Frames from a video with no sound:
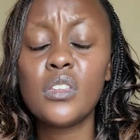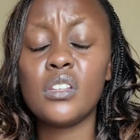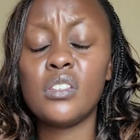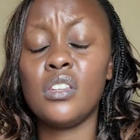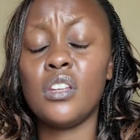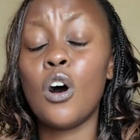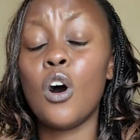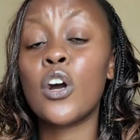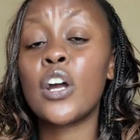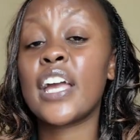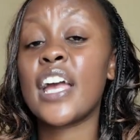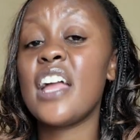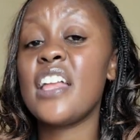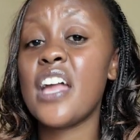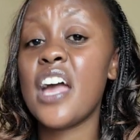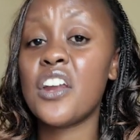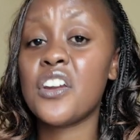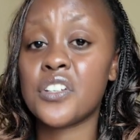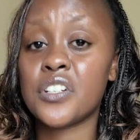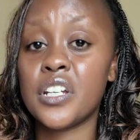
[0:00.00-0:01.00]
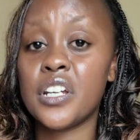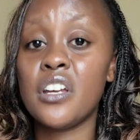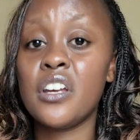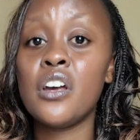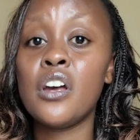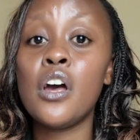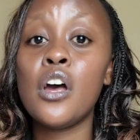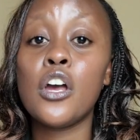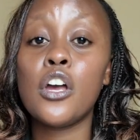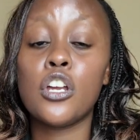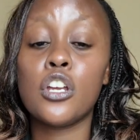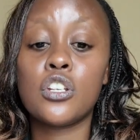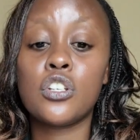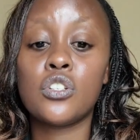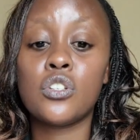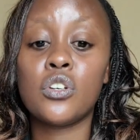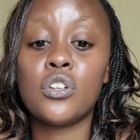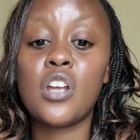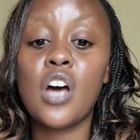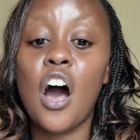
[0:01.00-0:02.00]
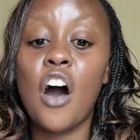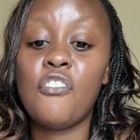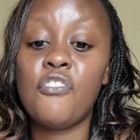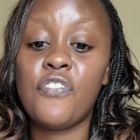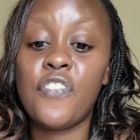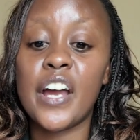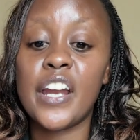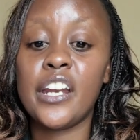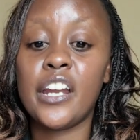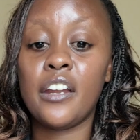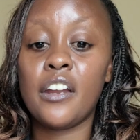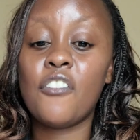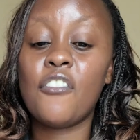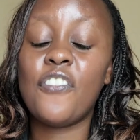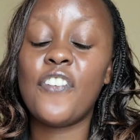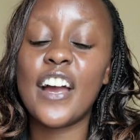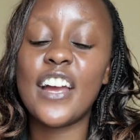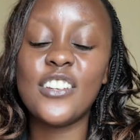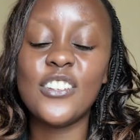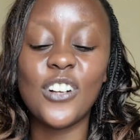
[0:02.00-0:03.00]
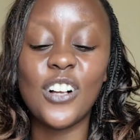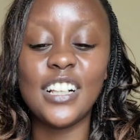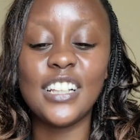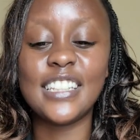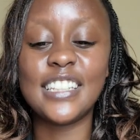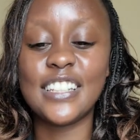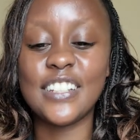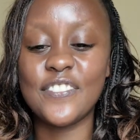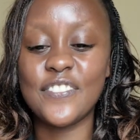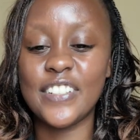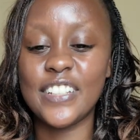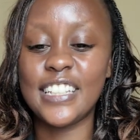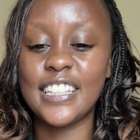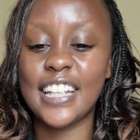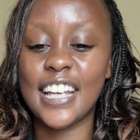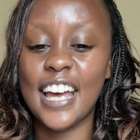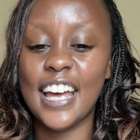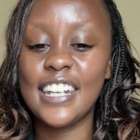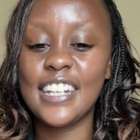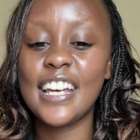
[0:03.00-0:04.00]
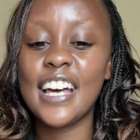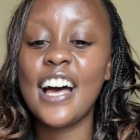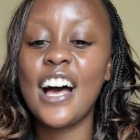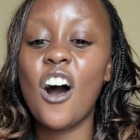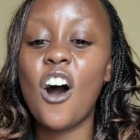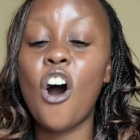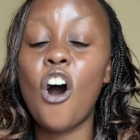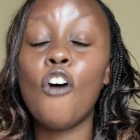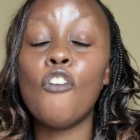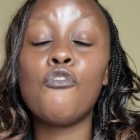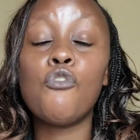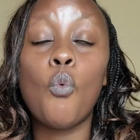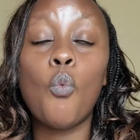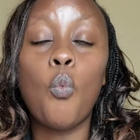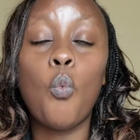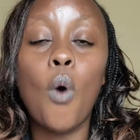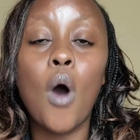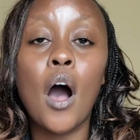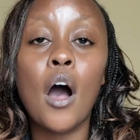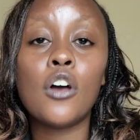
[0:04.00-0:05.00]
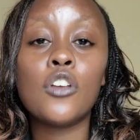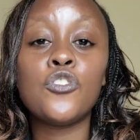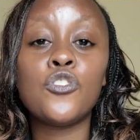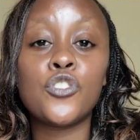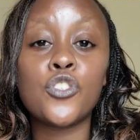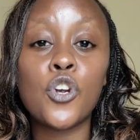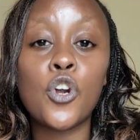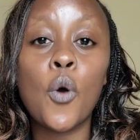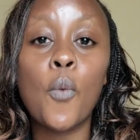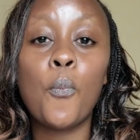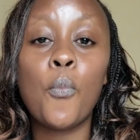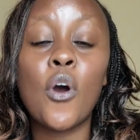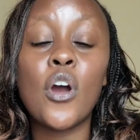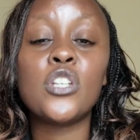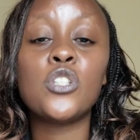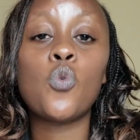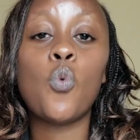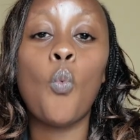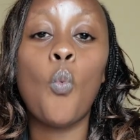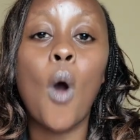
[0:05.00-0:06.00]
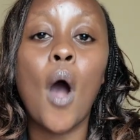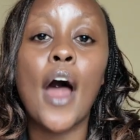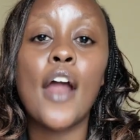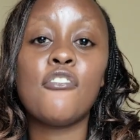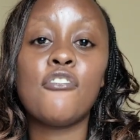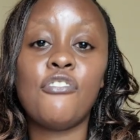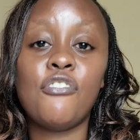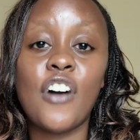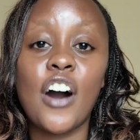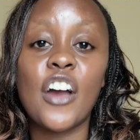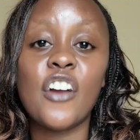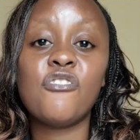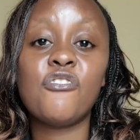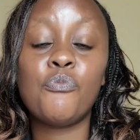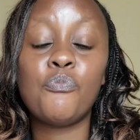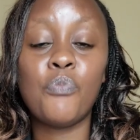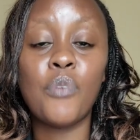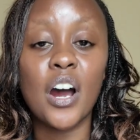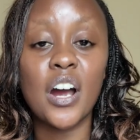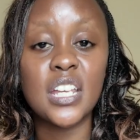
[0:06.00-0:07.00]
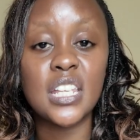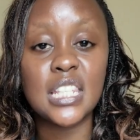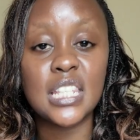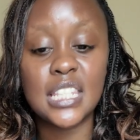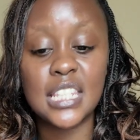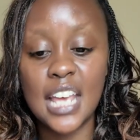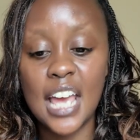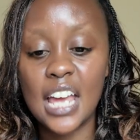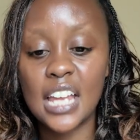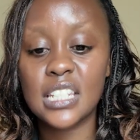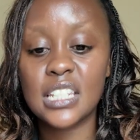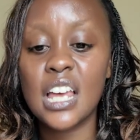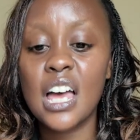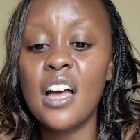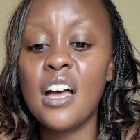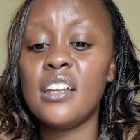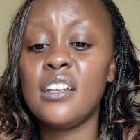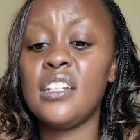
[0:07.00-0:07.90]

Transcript: Now, Kenya Re issued a final dividend of 0.15%.